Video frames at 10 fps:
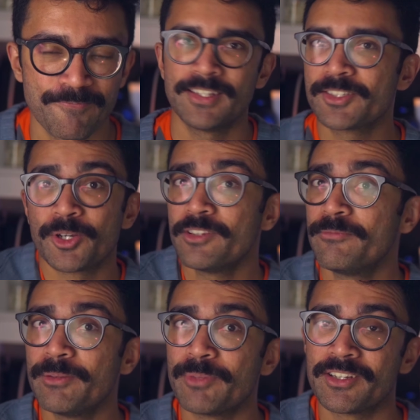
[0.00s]
This could
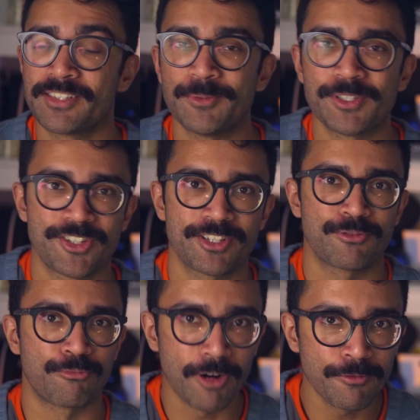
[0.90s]
have been because he was just
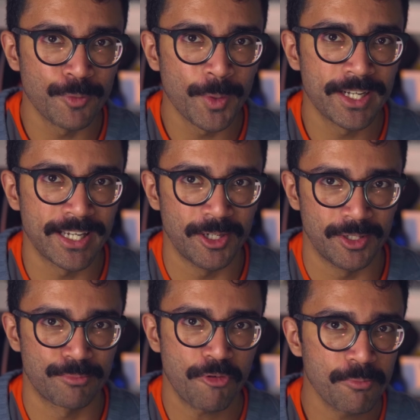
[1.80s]
rough working
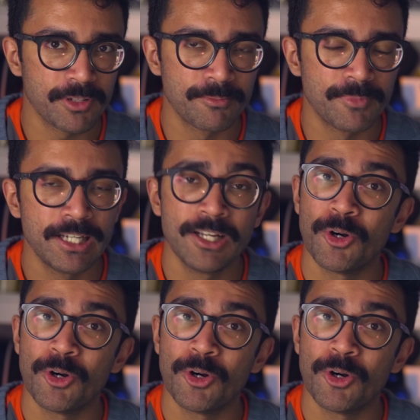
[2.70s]
on a problem,